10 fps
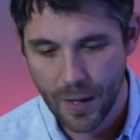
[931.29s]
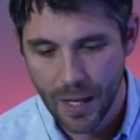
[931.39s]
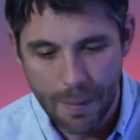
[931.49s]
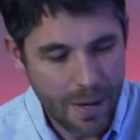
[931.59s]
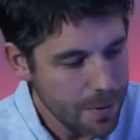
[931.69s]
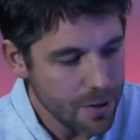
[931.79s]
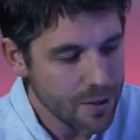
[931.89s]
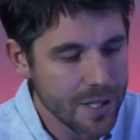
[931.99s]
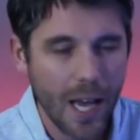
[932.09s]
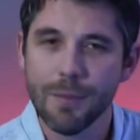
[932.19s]
They're meant to be on the
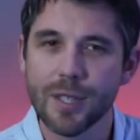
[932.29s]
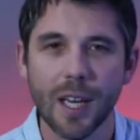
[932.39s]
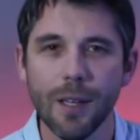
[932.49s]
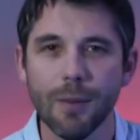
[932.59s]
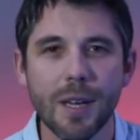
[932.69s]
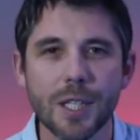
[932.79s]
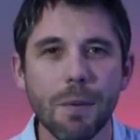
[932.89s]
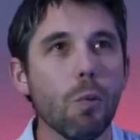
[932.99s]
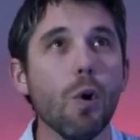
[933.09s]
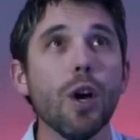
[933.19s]
same team. They're meant to
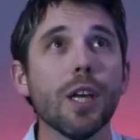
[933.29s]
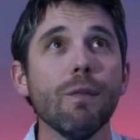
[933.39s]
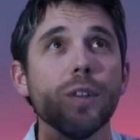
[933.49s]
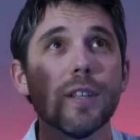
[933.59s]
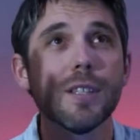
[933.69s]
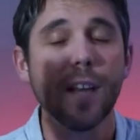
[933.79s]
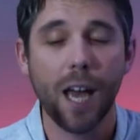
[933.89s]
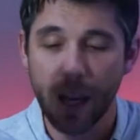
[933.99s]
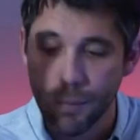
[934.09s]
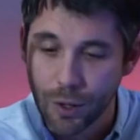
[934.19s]
be working for the
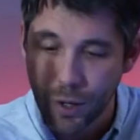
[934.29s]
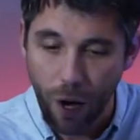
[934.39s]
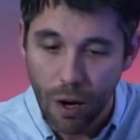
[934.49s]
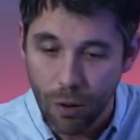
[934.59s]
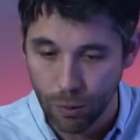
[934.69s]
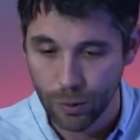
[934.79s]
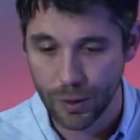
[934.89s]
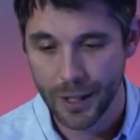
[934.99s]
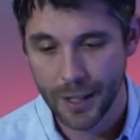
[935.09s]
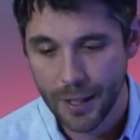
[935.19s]
same goal,
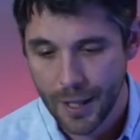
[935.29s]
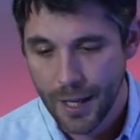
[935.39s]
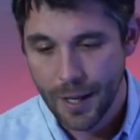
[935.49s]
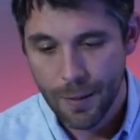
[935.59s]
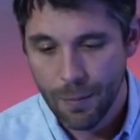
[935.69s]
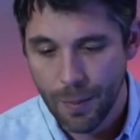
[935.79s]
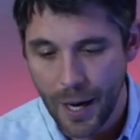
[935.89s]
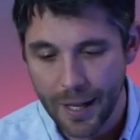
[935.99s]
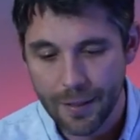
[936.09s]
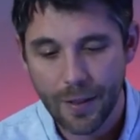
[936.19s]

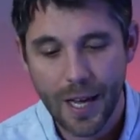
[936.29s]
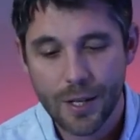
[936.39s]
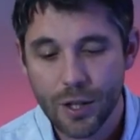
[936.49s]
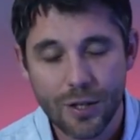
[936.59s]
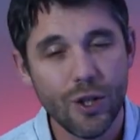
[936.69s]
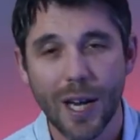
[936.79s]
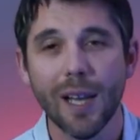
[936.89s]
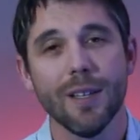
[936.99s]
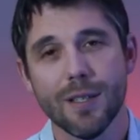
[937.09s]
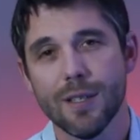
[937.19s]
but they're just
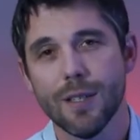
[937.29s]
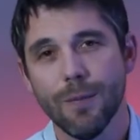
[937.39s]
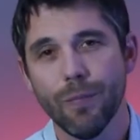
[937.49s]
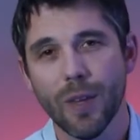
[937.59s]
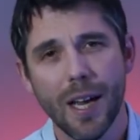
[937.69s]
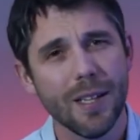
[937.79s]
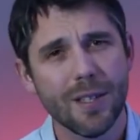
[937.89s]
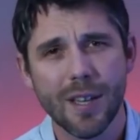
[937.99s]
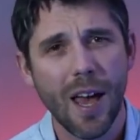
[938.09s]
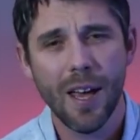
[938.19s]
jealous. And it's
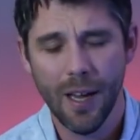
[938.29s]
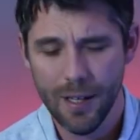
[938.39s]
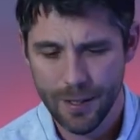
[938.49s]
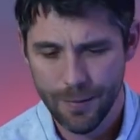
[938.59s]
sad.